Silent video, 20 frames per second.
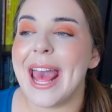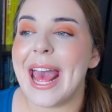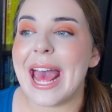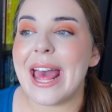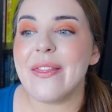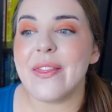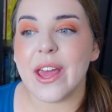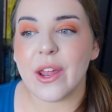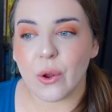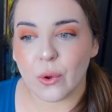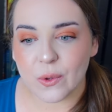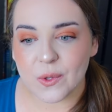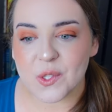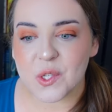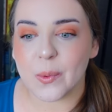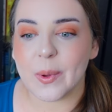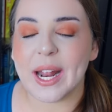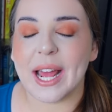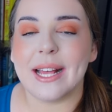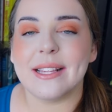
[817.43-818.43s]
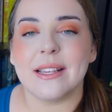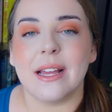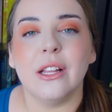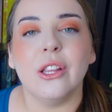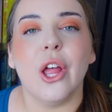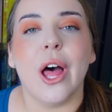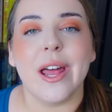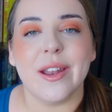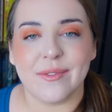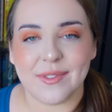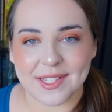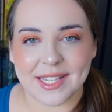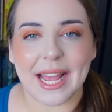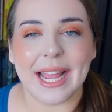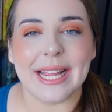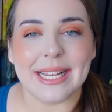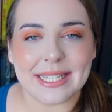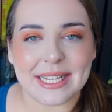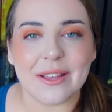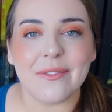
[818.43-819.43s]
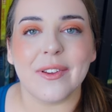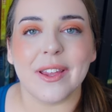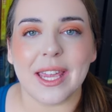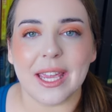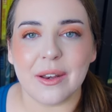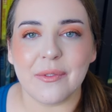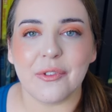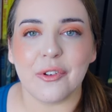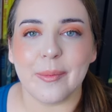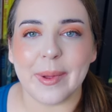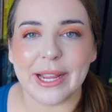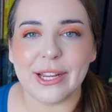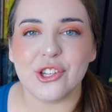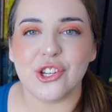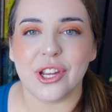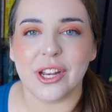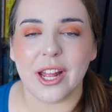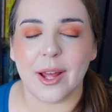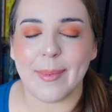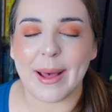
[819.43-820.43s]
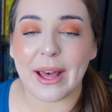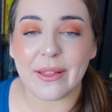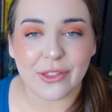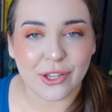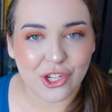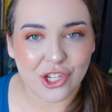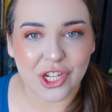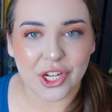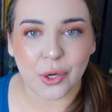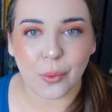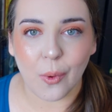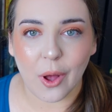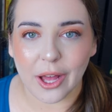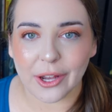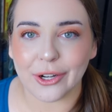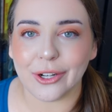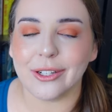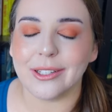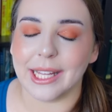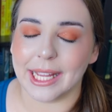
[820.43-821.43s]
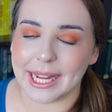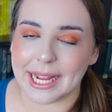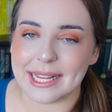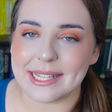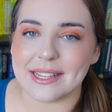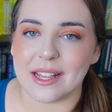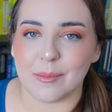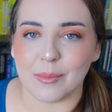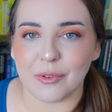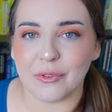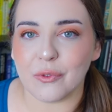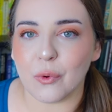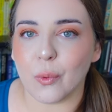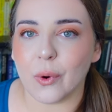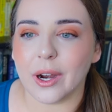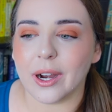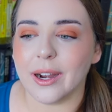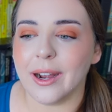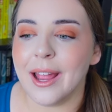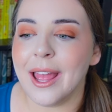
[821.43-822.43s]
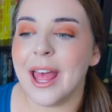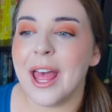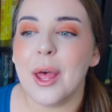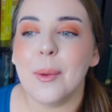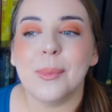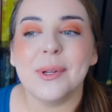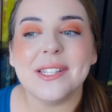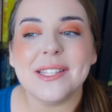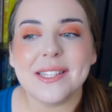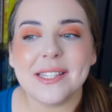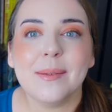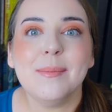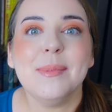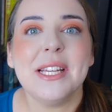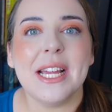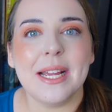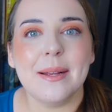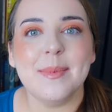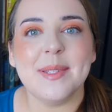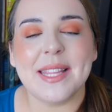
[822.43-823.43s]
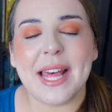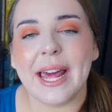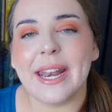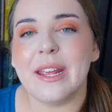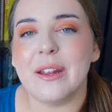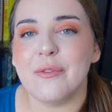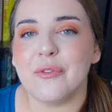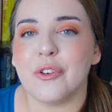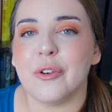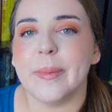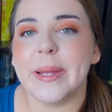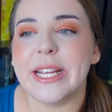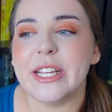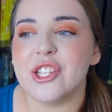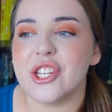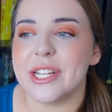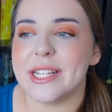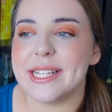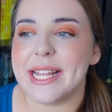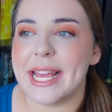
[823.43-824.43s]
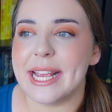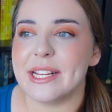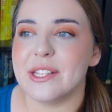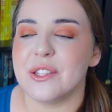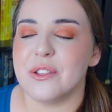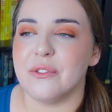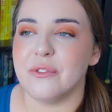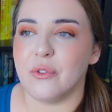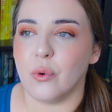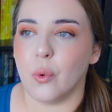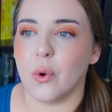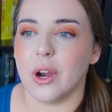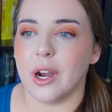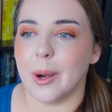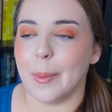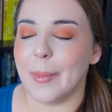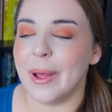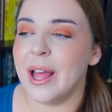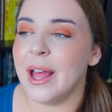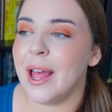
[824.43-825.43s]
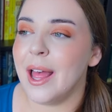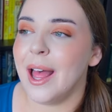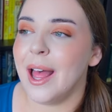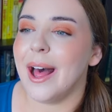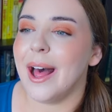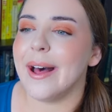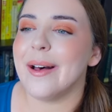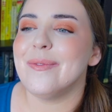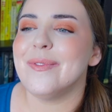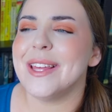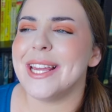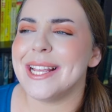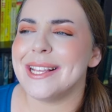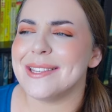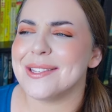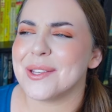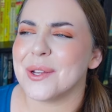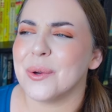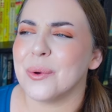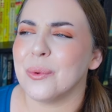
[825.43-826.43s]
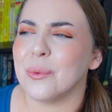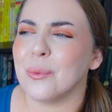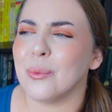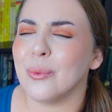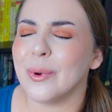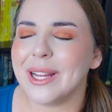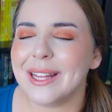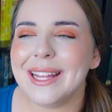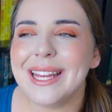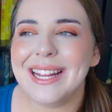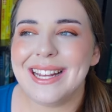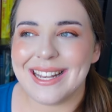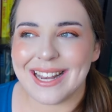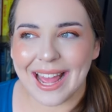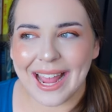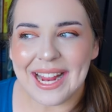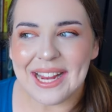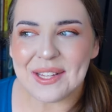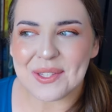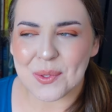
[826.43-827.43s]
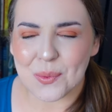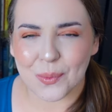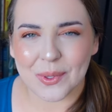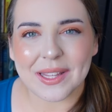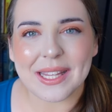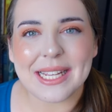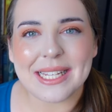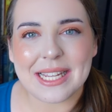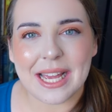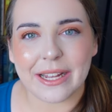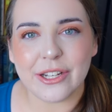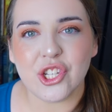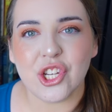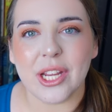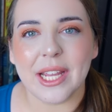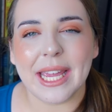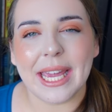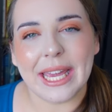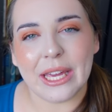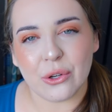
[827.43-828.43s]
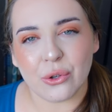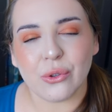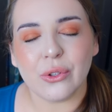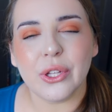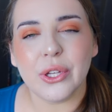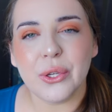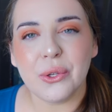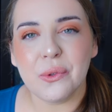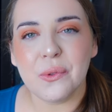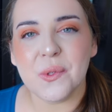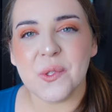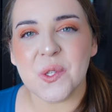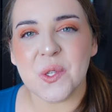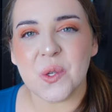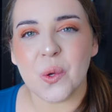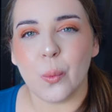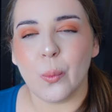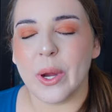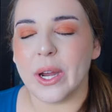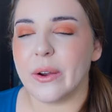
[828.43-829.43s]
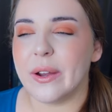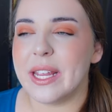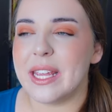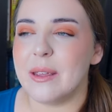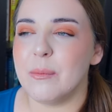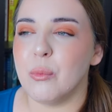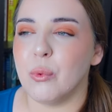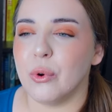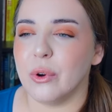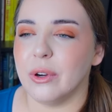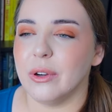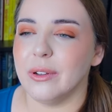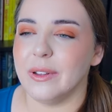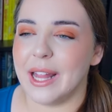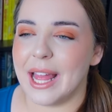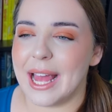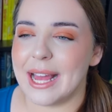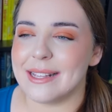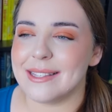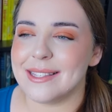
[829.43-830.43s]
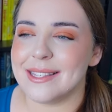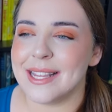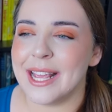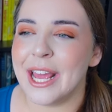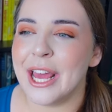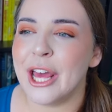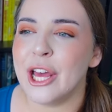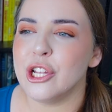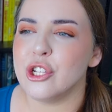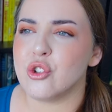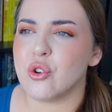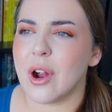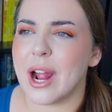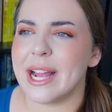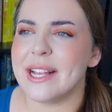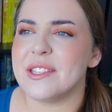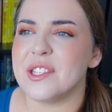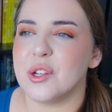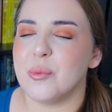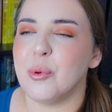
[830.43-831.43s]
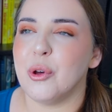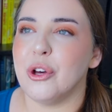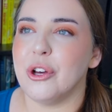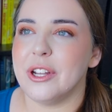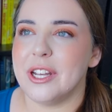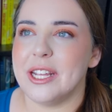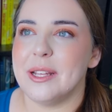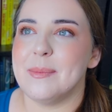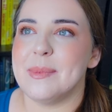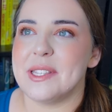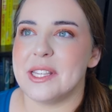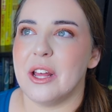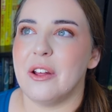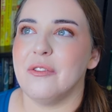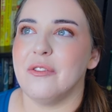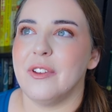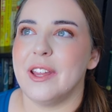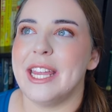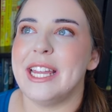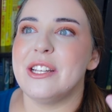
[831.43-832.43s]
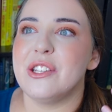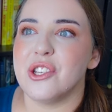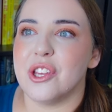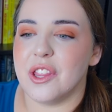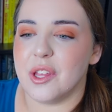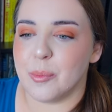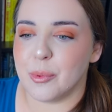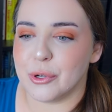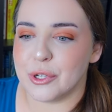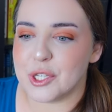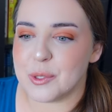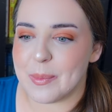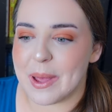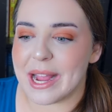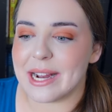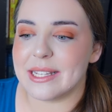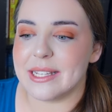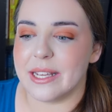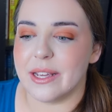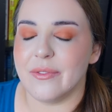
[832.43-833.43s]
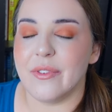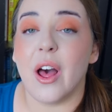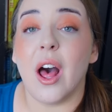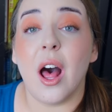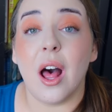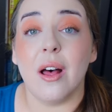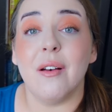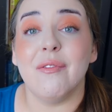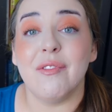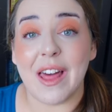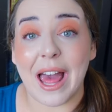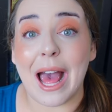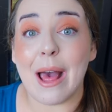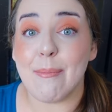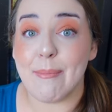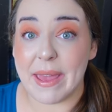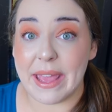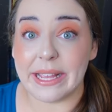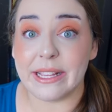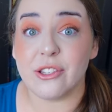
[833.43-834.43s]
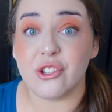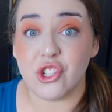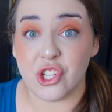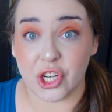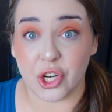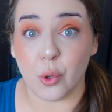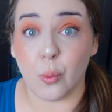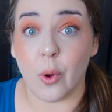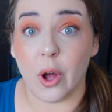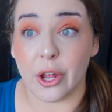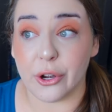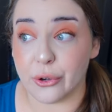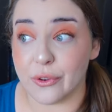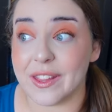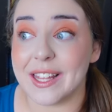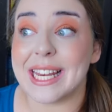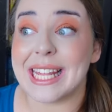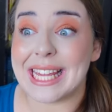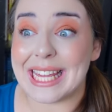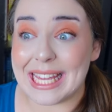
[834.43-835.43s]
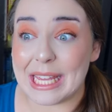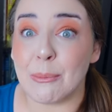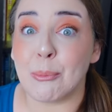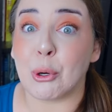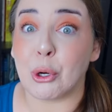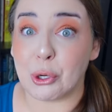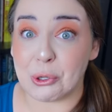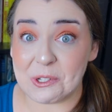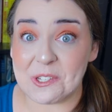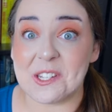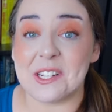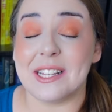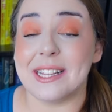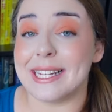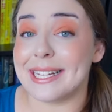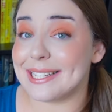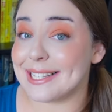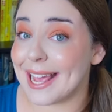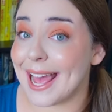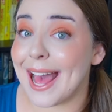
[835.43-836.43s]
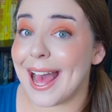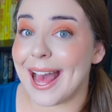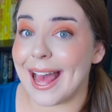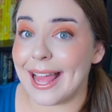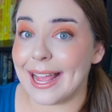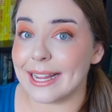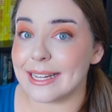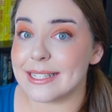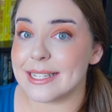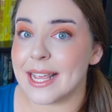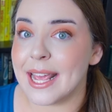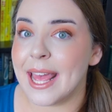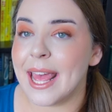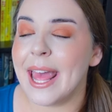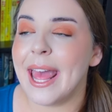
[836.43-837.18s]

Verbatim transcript: And then also, it has a lot of scientific information about the shearwater, like I said before, but sometimes that information takes the form of these really nice, really touching interludes where he more or less tries to put himself into the perspective of that Manx shearwater that he personally tagged.